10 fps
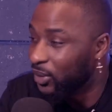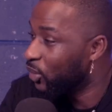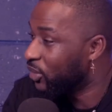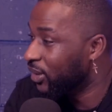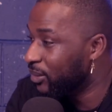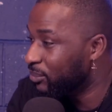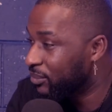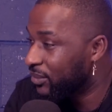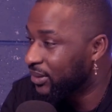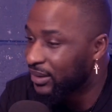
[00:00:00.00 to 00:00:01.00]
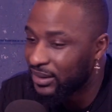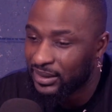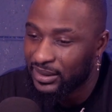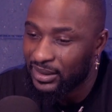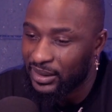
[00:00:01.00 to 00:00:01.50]
long time.
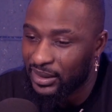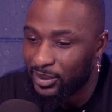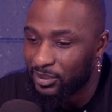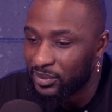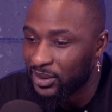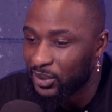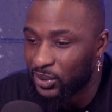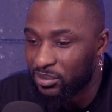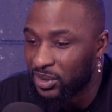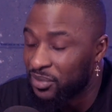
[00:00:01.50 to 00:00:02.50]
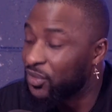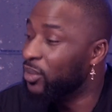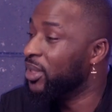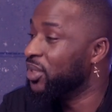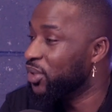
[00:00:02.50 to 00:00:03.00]
I'm
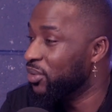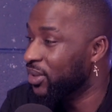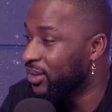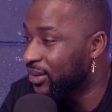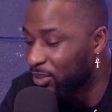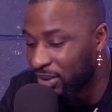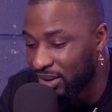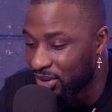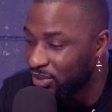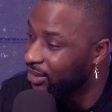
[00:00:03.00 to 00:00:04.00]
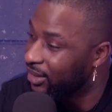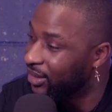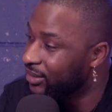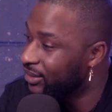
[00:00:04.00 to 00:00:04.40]
from Nigeria. I'm a Nigerian guy.